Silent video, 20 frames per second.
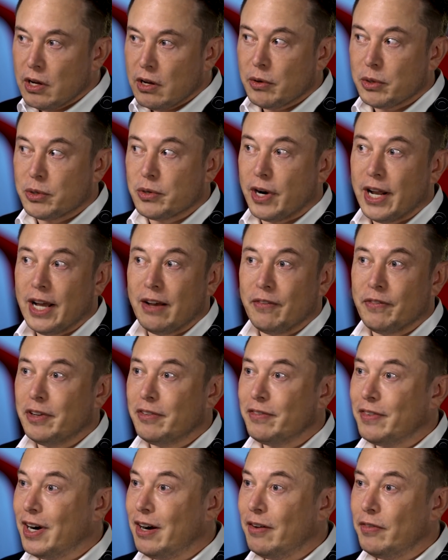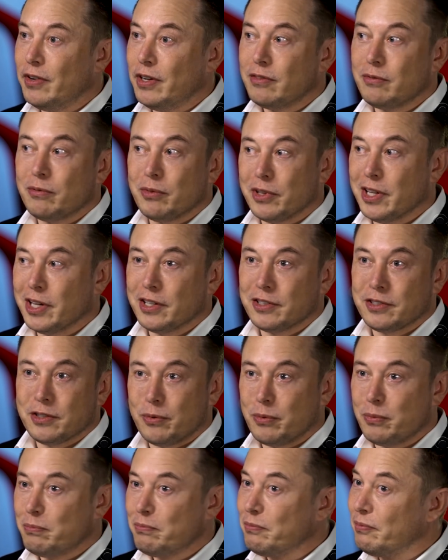We're trying to help the environment. We think it's
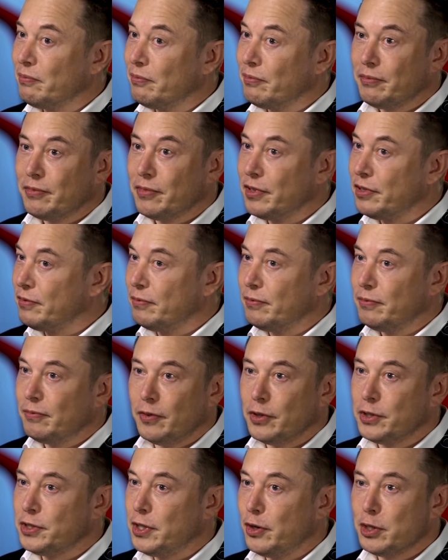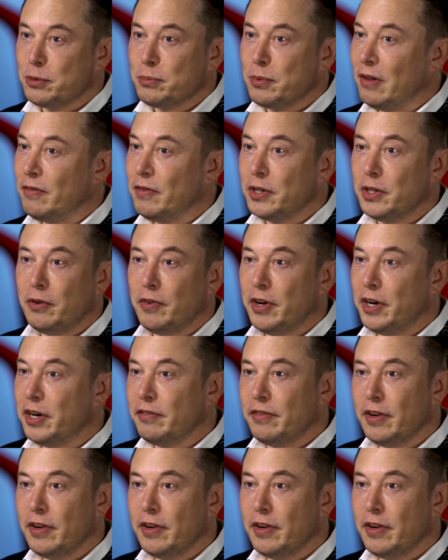the most serious problem that humanity